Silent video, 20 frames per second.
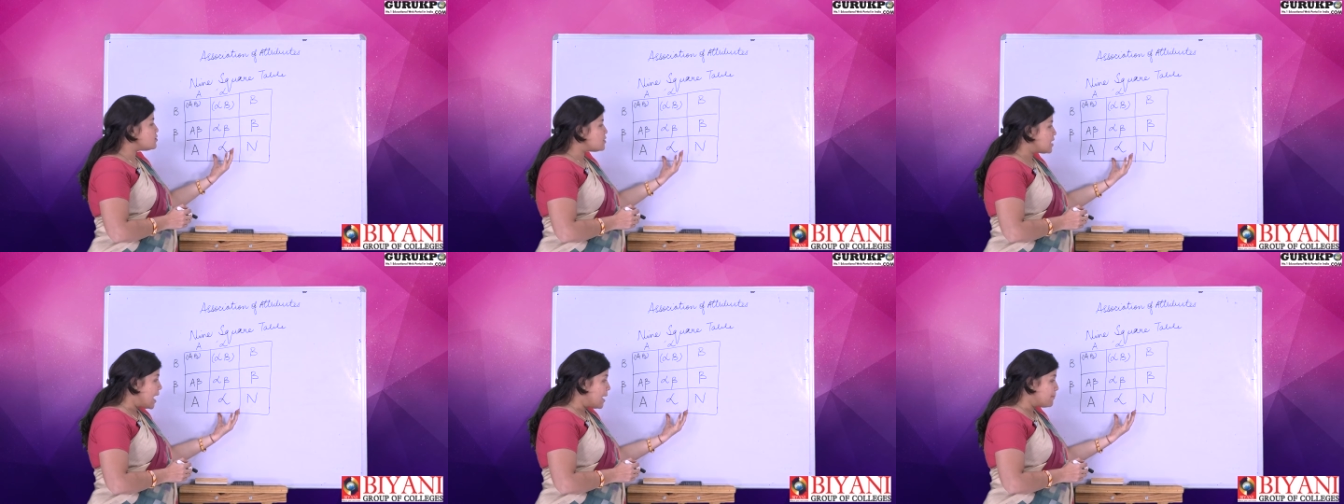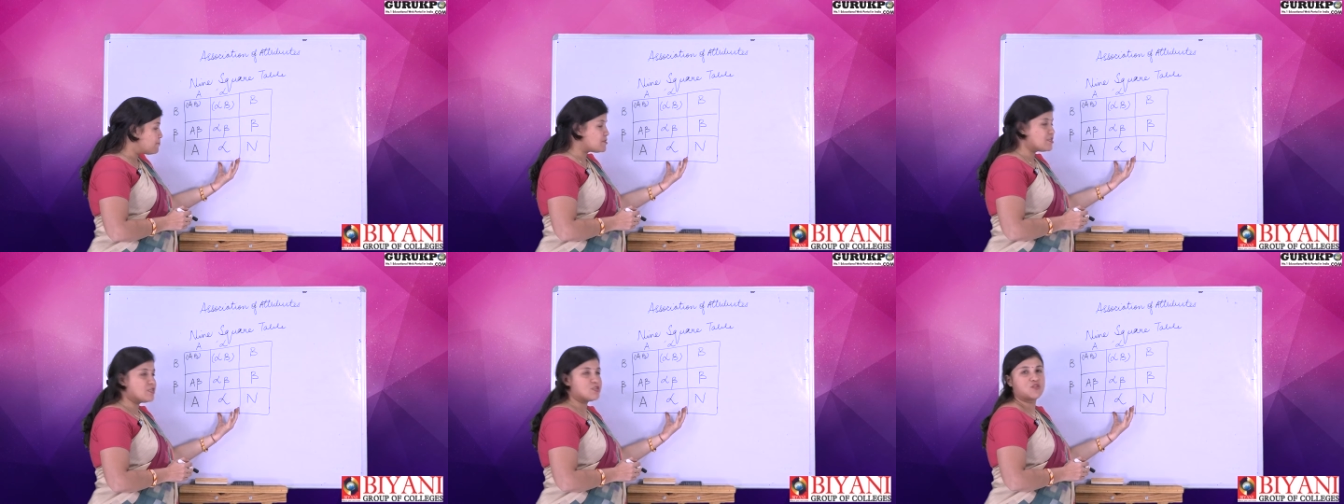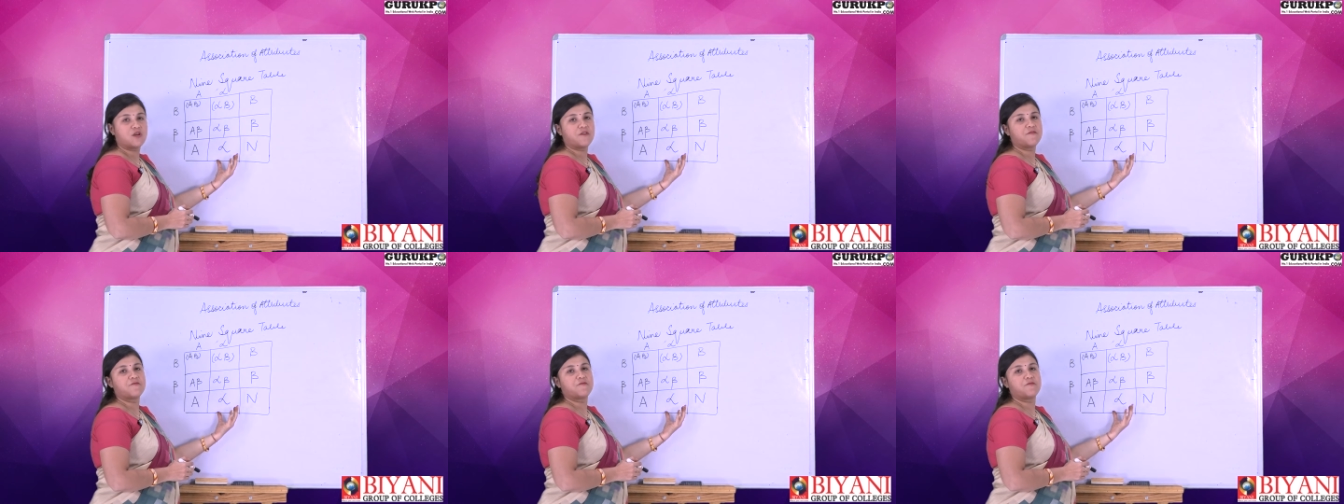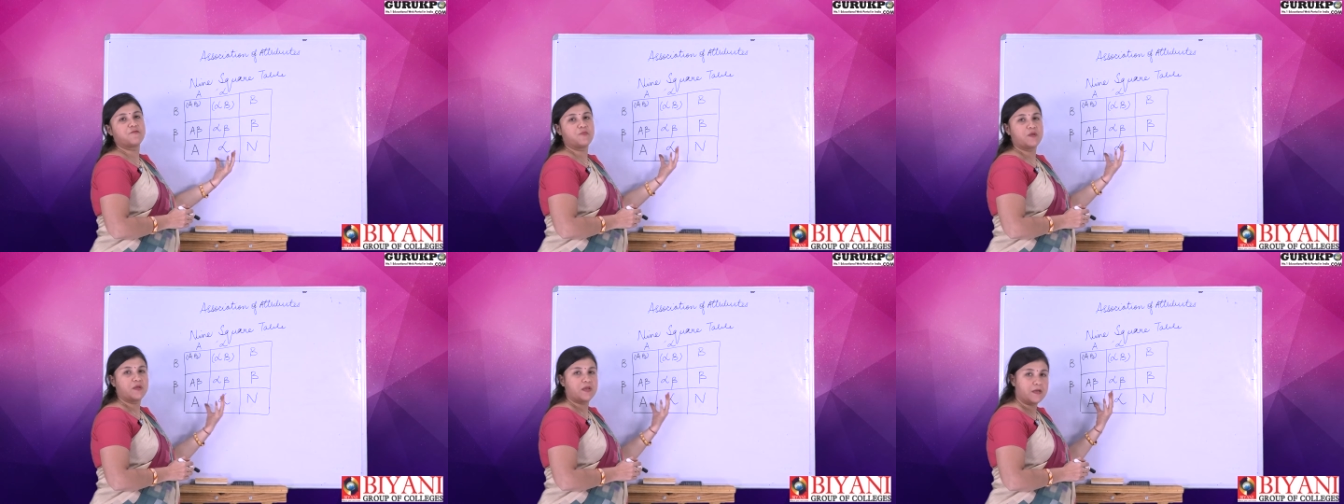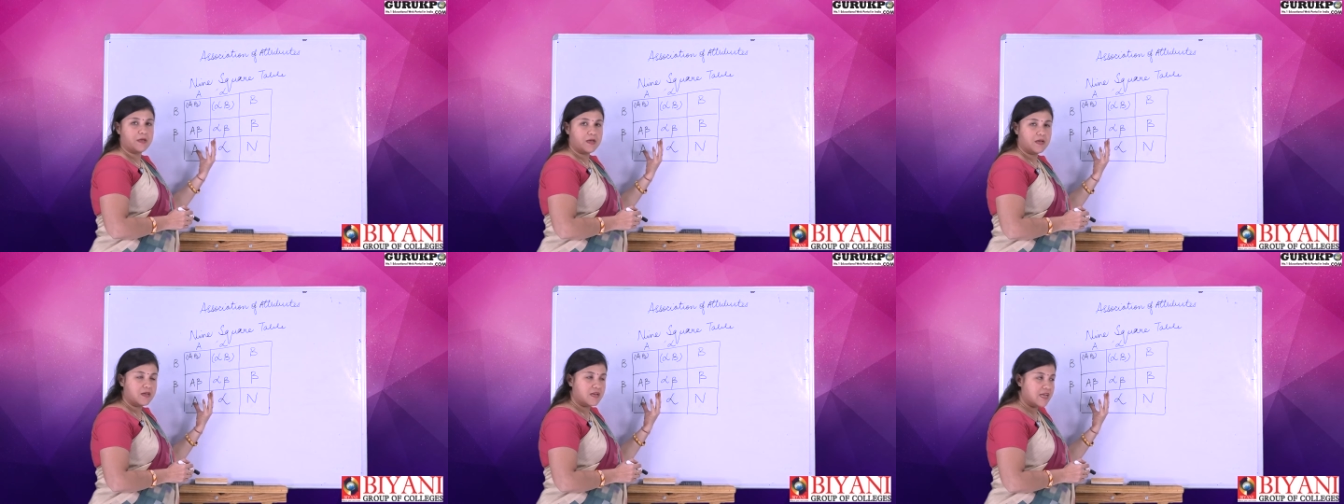absence of
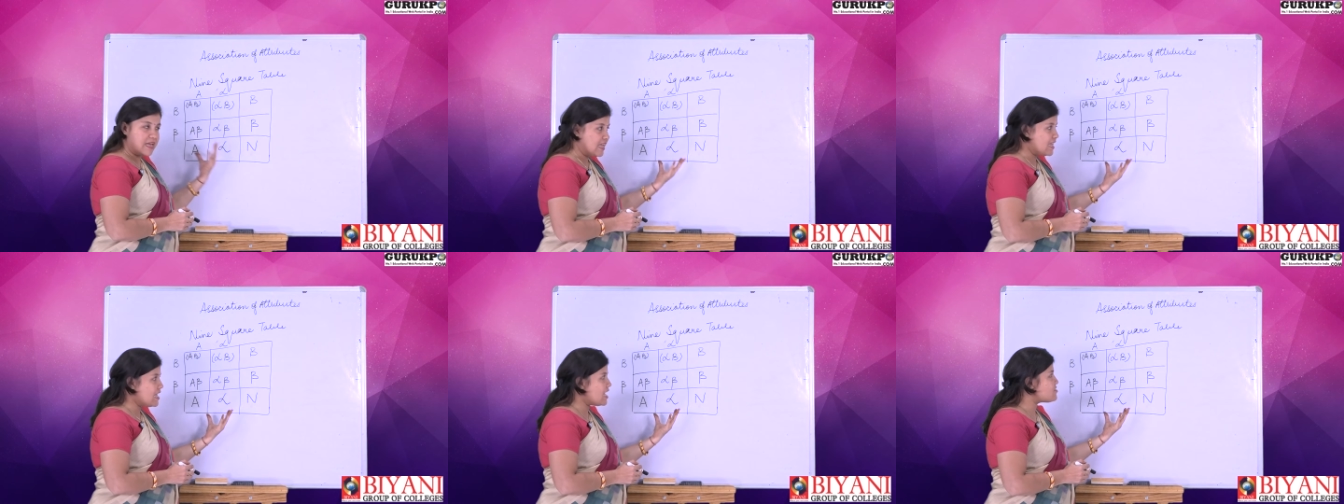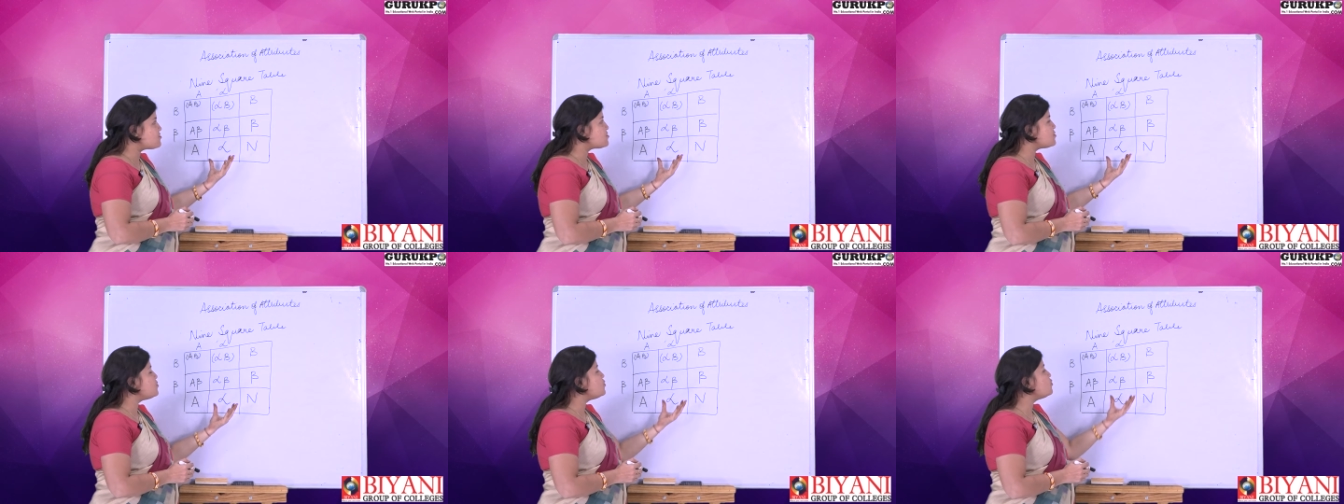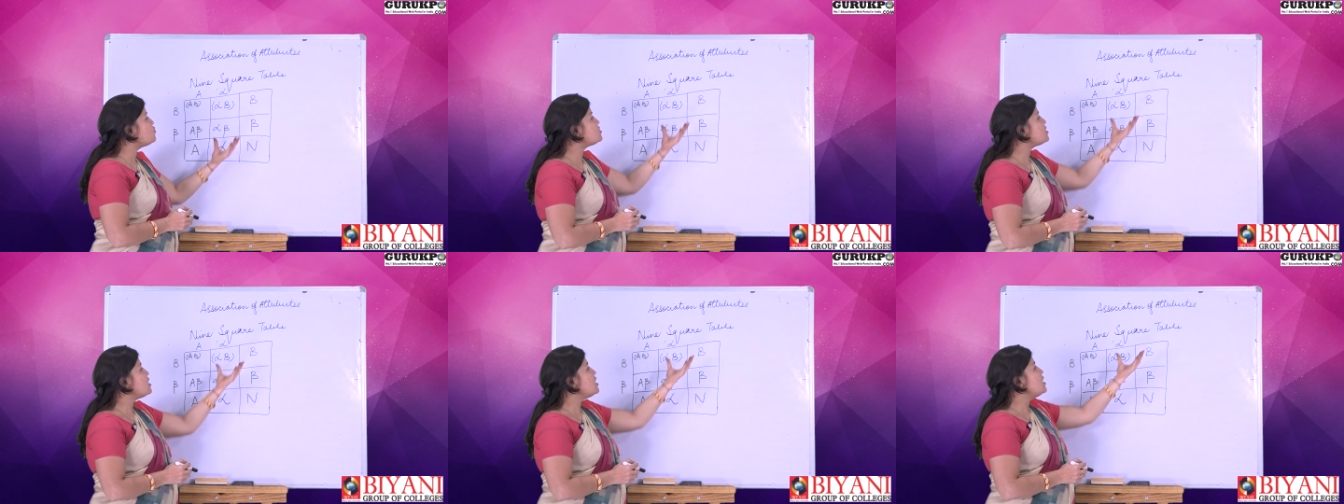A attribute,